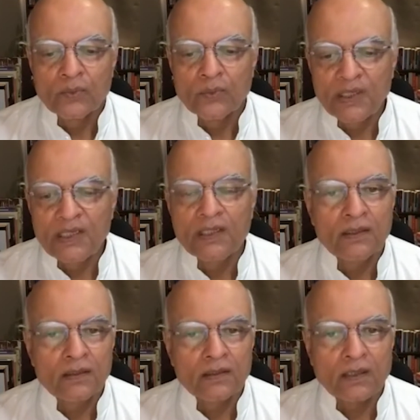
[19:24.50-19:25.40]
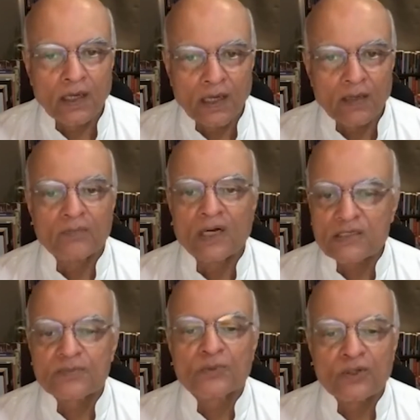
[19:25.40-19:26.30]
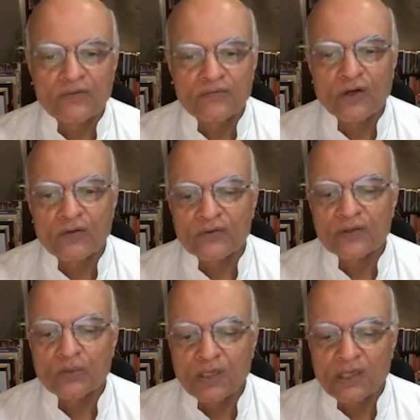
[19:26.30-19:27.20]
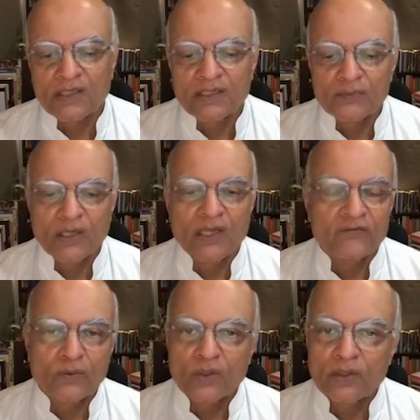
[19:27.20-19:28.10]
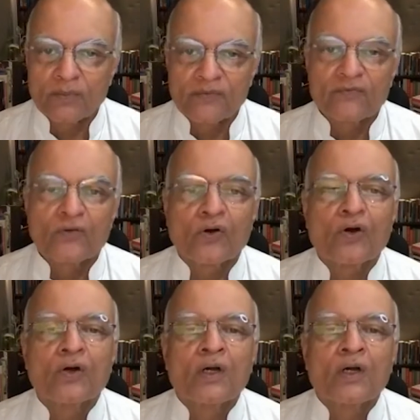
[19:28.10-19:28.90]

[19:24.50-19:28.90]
We are much more involved in the world than we ever were before.